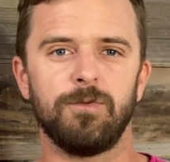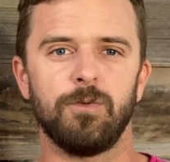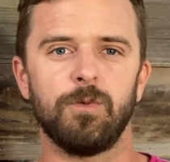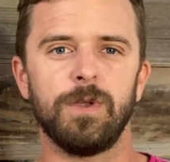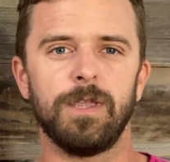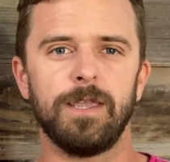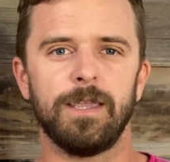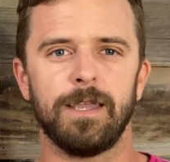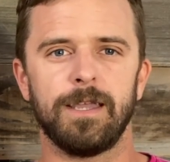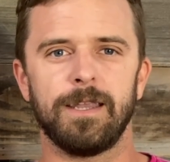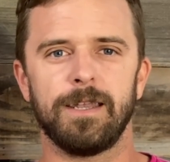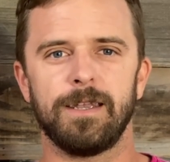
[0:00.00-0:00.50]

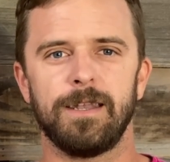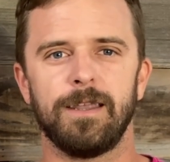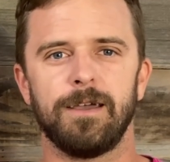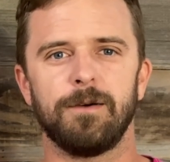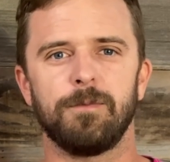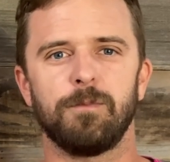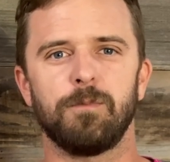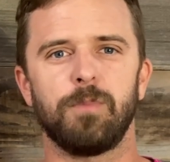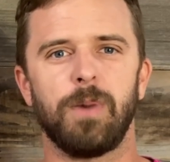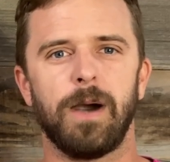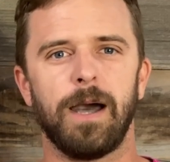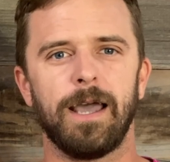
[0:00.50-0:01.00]
we end
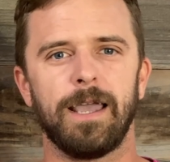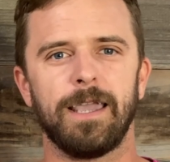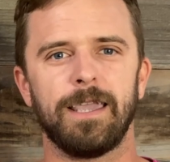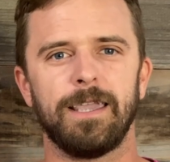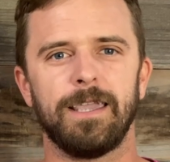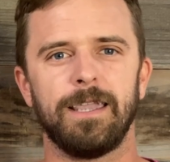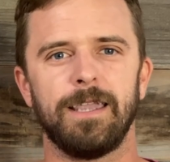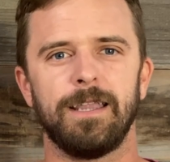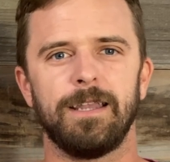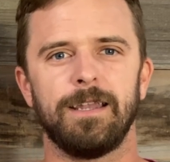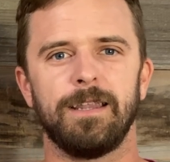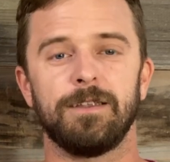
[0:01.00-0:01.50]
up
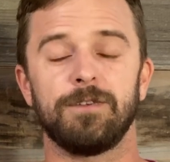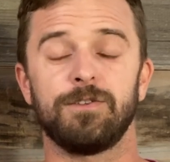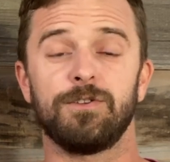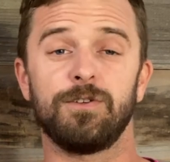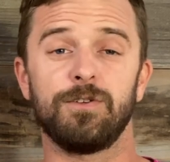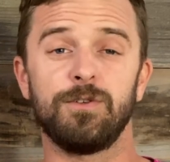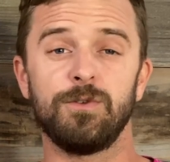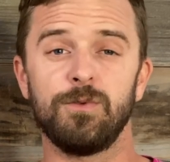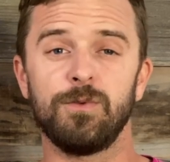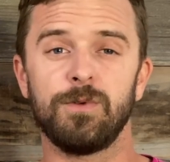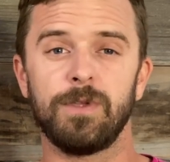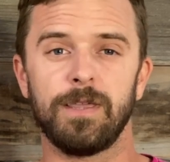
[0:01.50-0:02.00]
buying
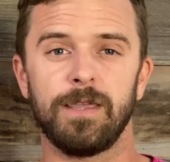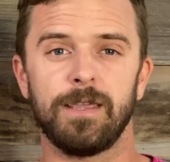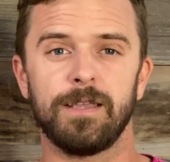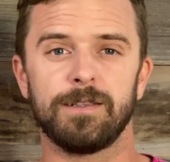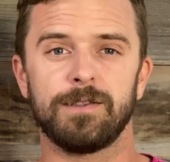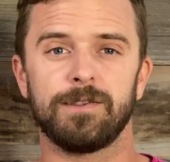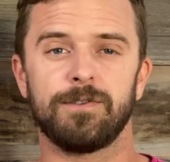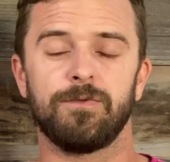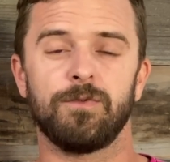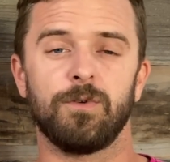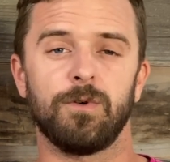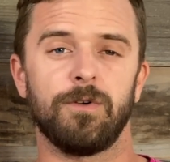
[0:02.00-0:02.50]
2
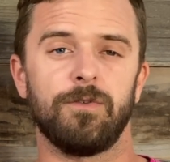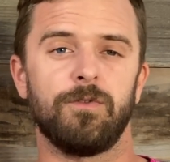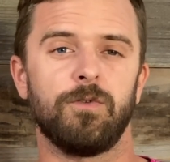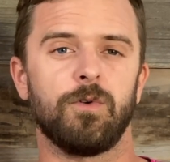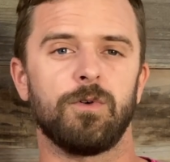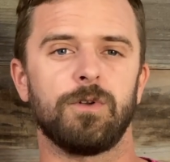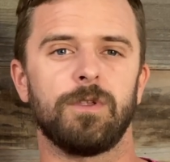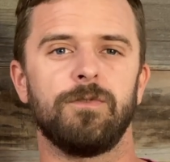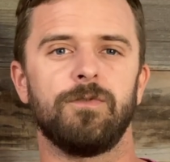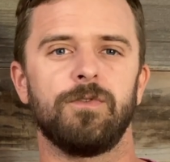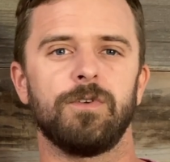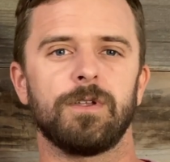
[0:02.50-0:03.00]
kits for a
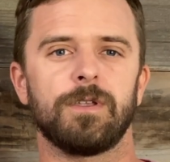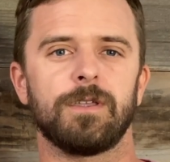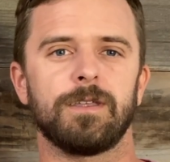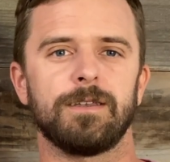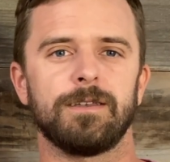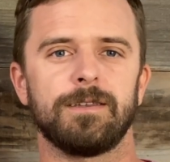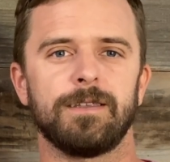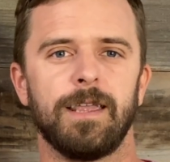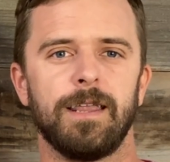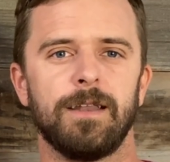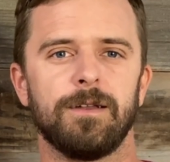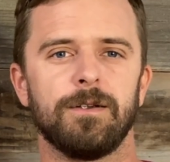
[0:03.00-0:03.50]
40-foot
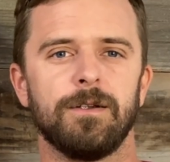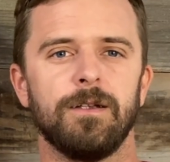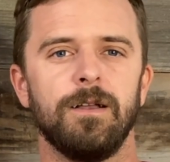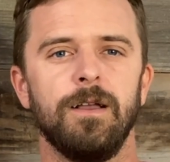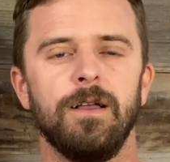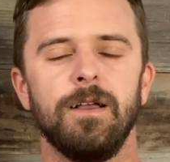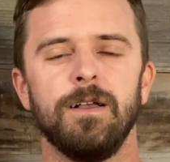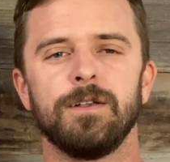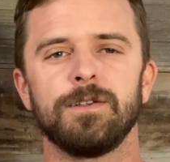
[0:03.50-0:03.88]
container.